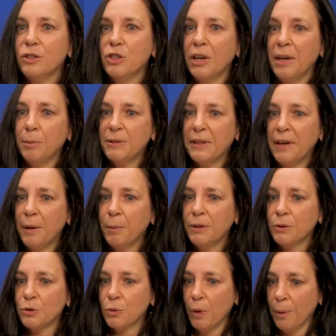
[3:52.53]
James
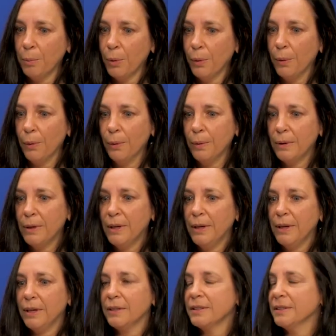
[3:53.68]
Hammond Trumbull
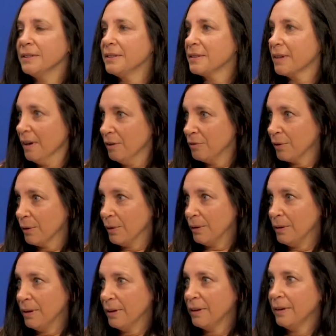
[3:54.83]

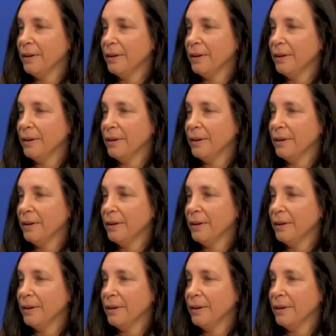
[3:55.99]
discovered